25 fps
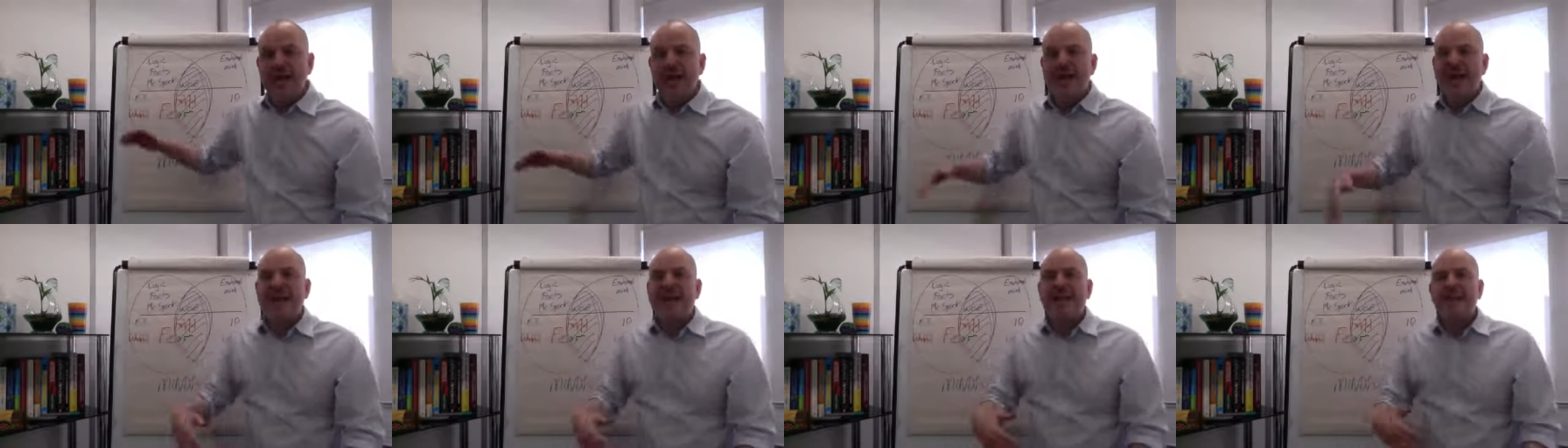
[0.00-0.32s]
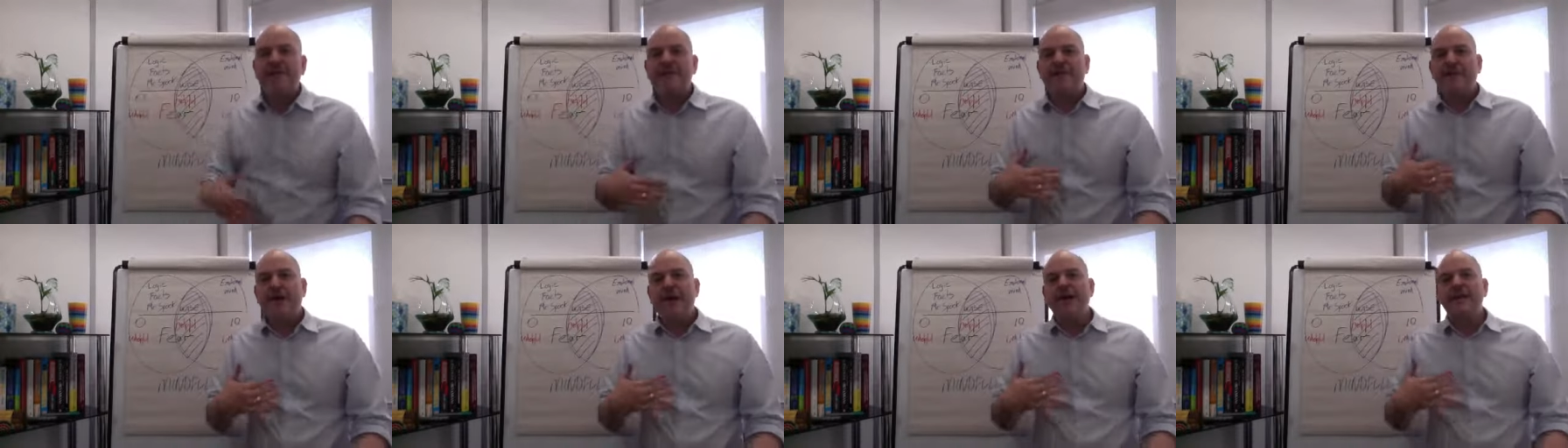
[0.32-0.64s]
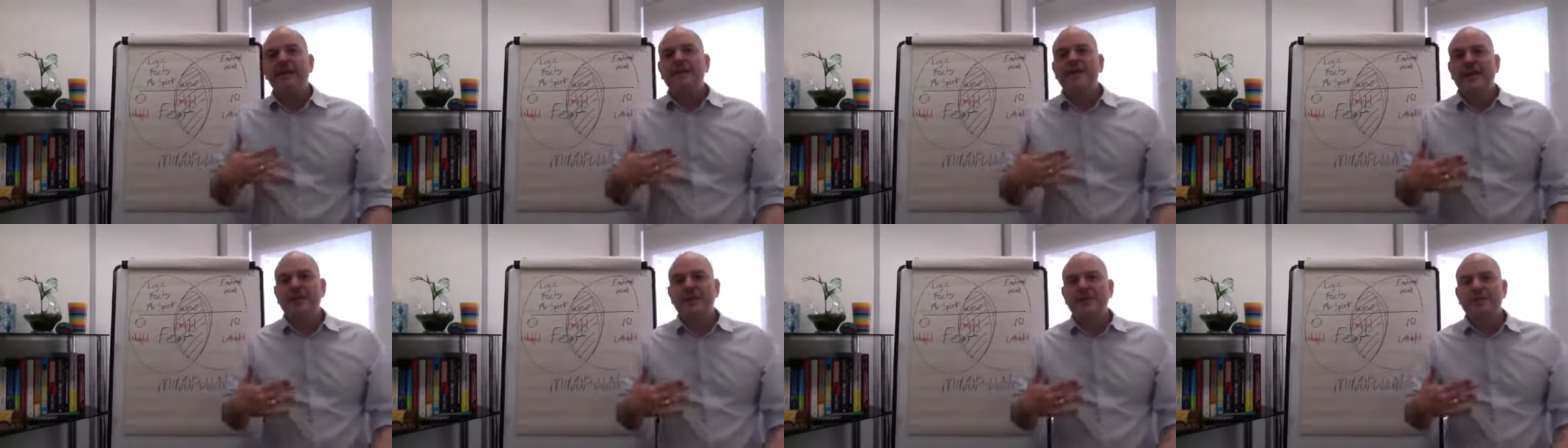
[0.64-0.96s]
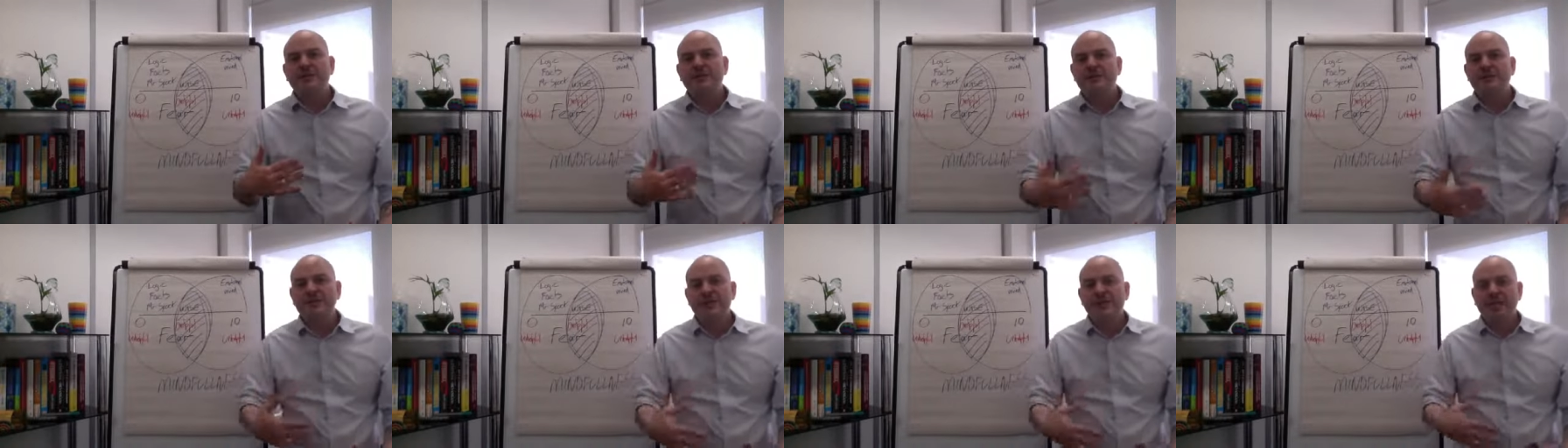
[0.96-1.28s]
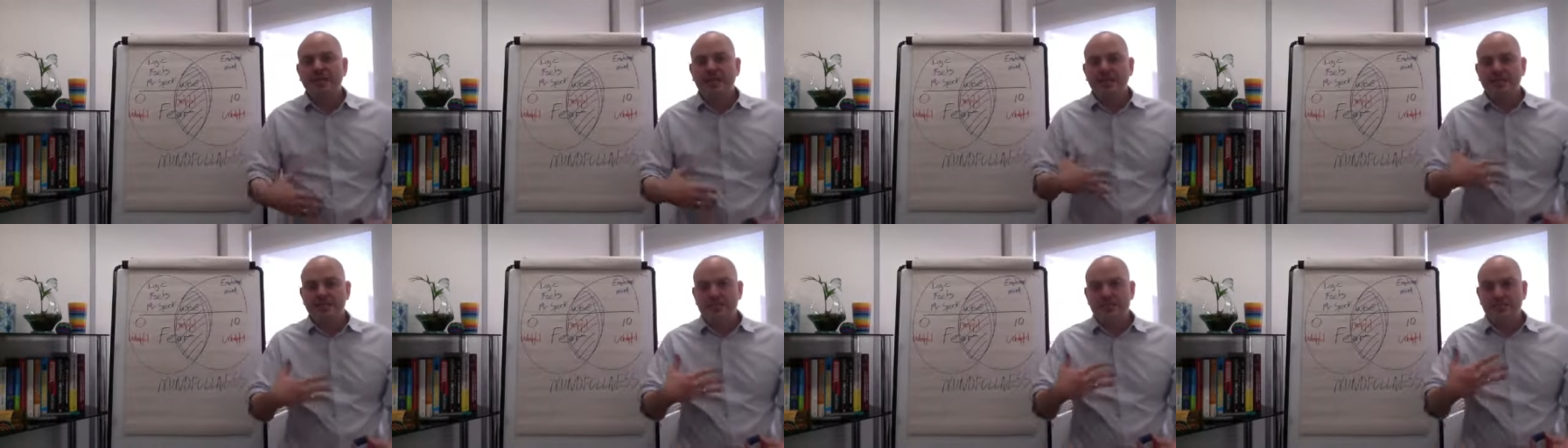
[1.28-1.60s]
and if that
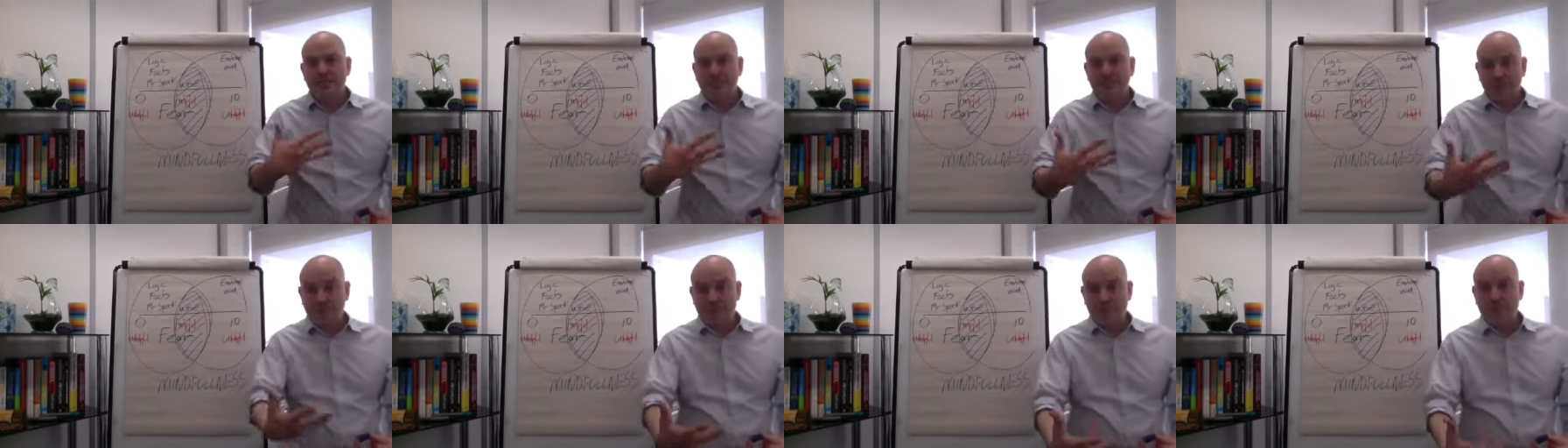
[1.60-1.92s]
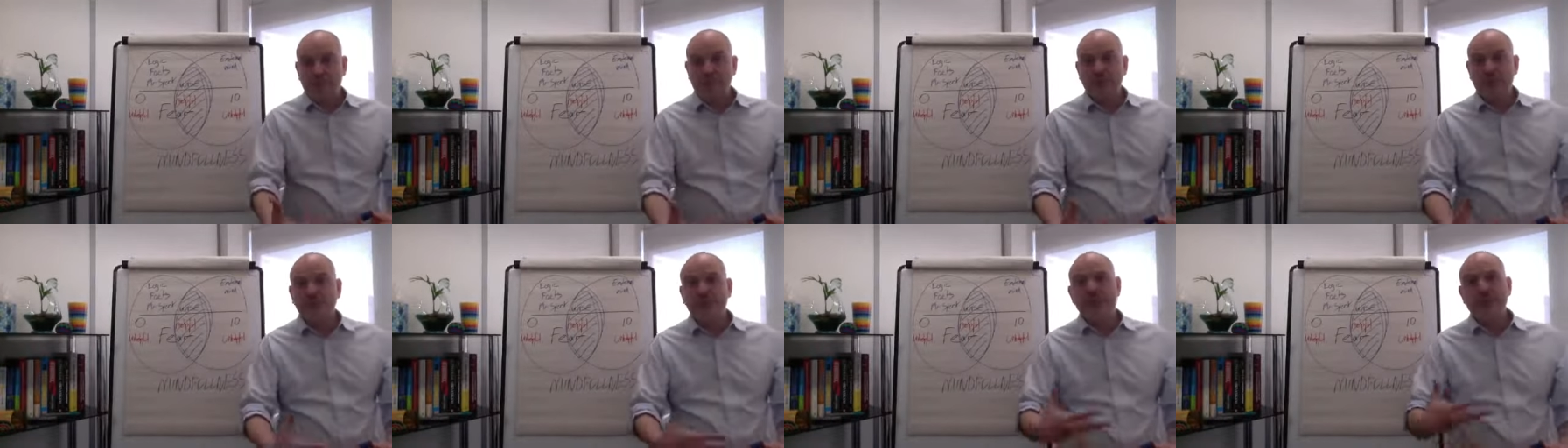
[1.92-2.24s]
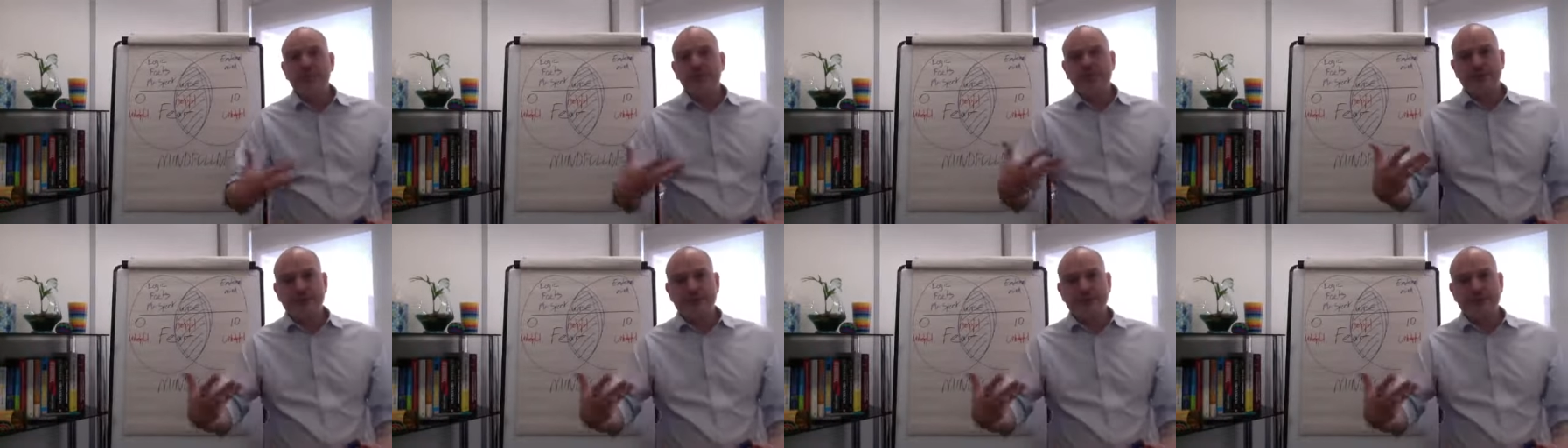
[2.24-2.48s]
intensity is appropriate to the